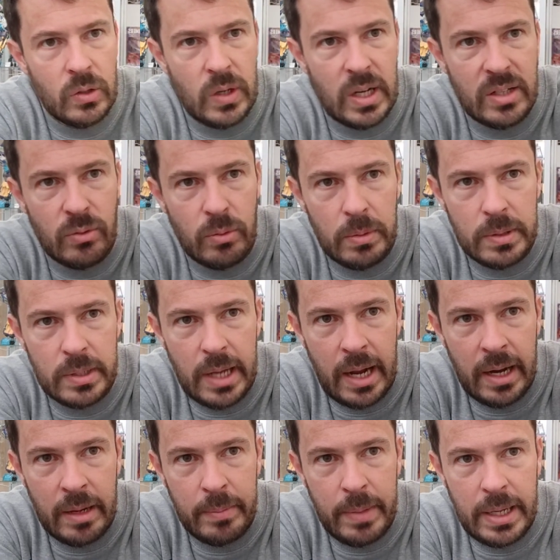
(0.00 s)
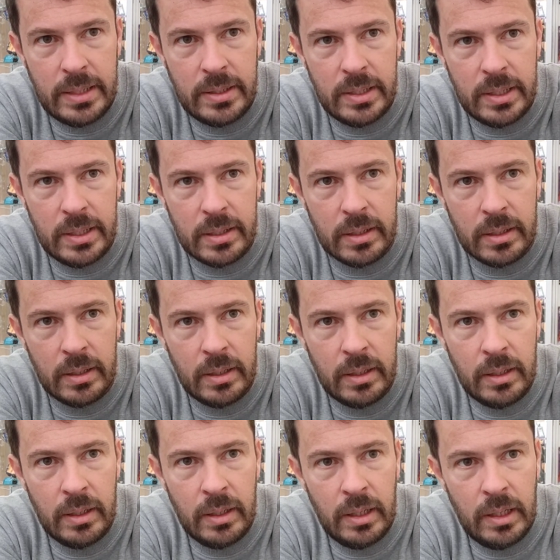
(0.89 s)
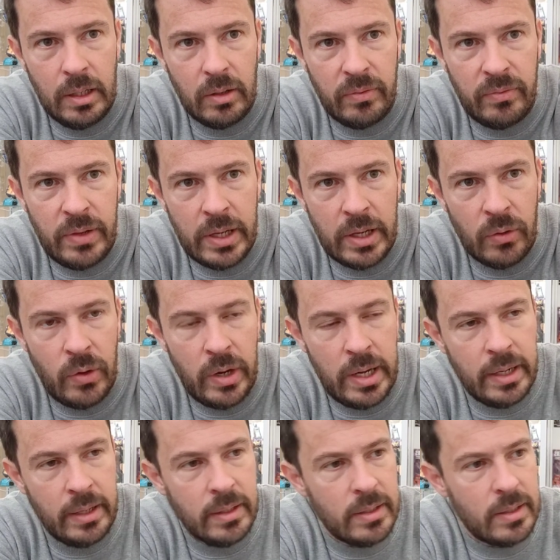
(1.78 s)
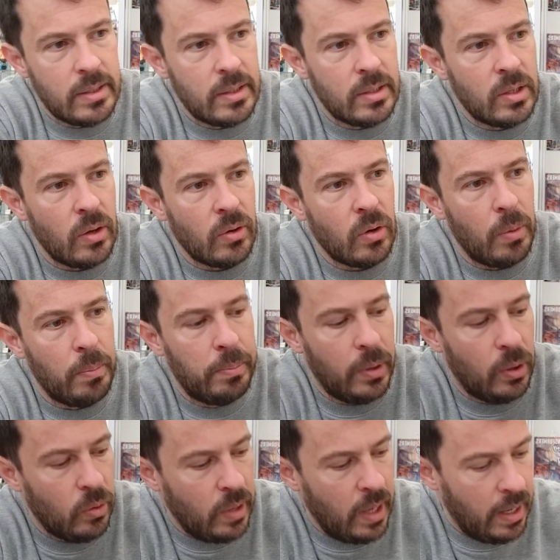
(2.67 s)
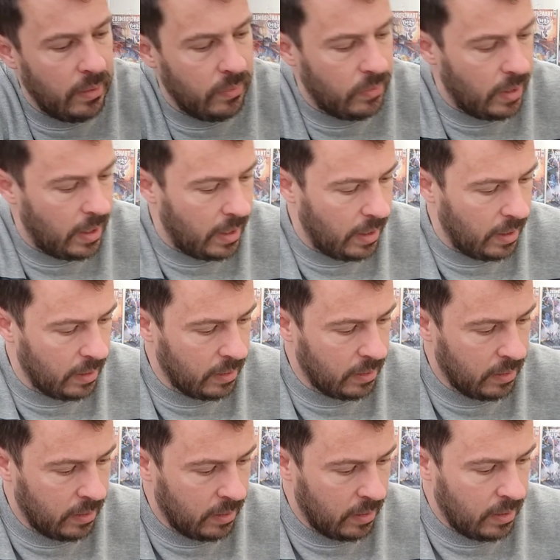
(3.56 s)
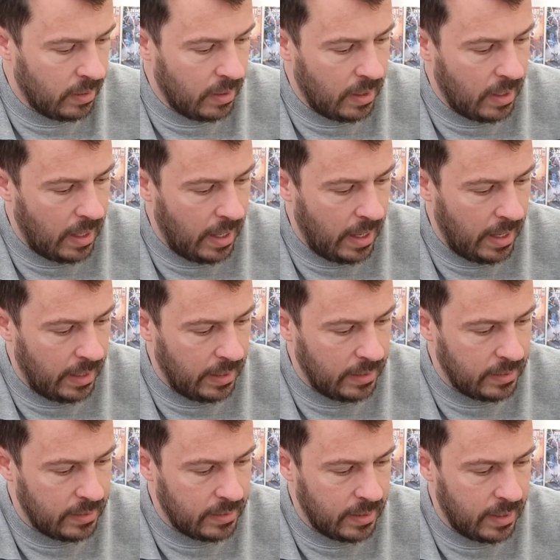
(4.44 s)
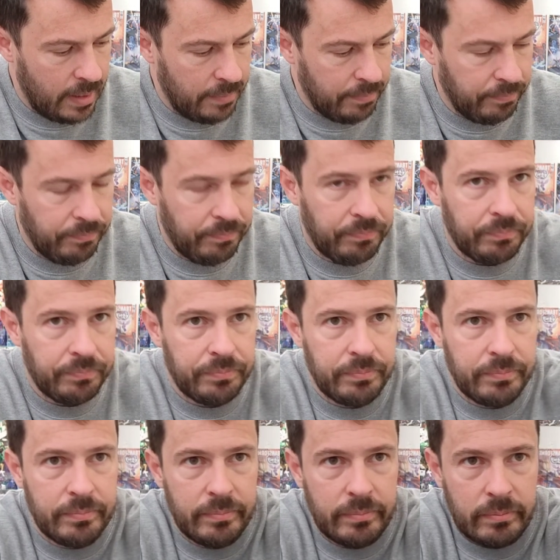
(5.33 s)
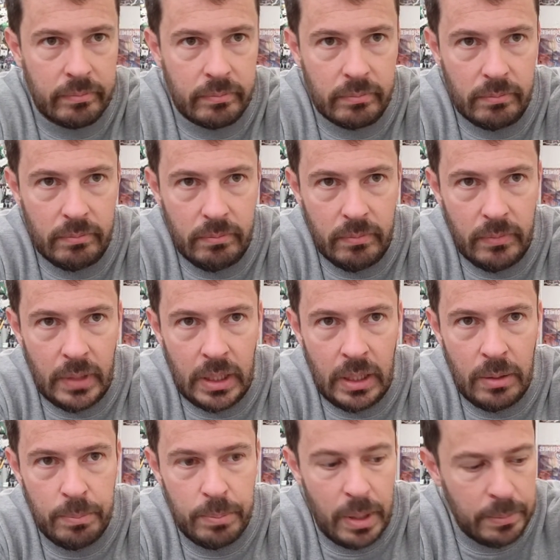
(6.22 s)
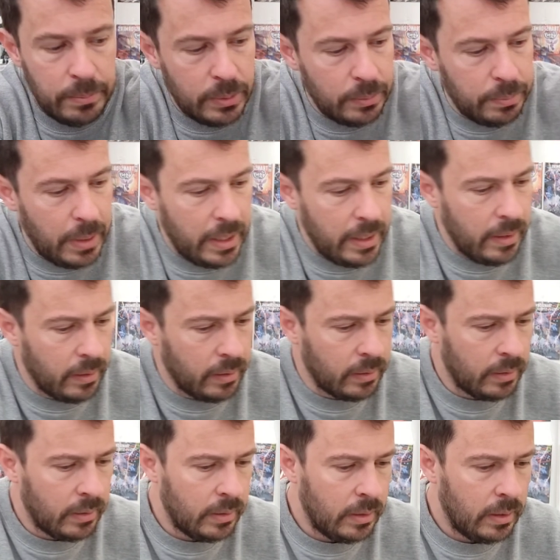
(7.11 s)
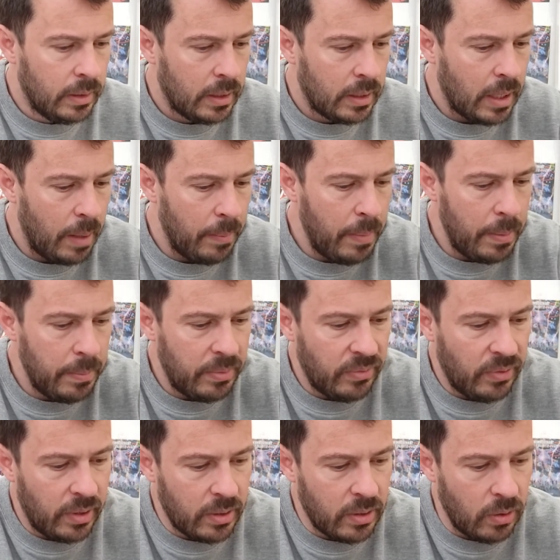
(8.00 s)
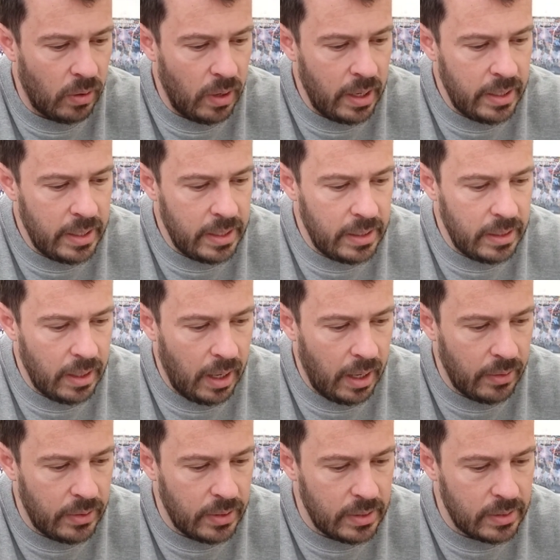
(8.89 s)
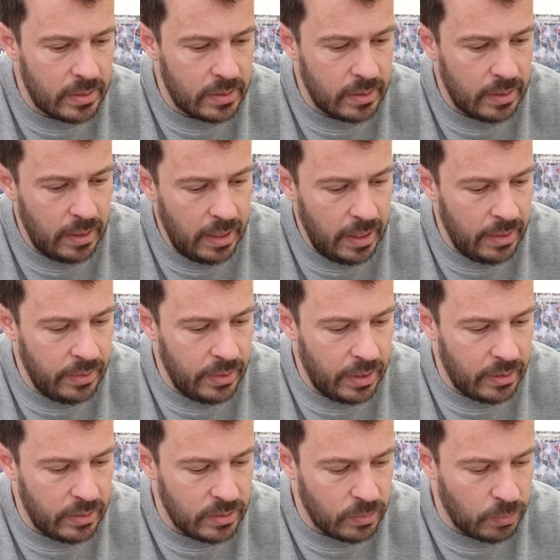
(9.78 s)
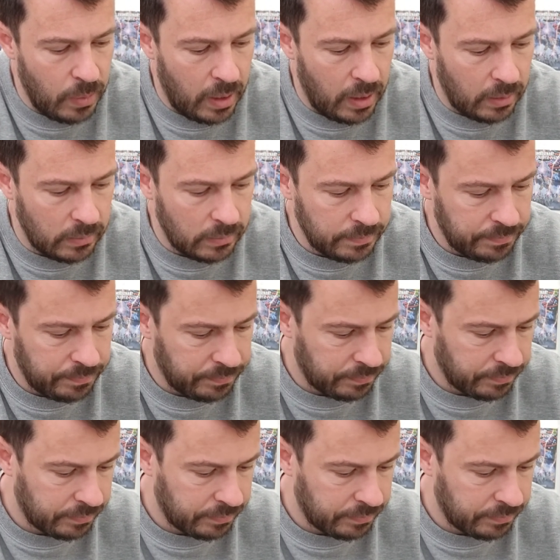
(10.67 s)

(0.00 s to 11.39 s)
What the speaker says: Transformers animated little figurines. So I've got Bulkhead there and Bumblebee. I can't remember if I got any others in there as well.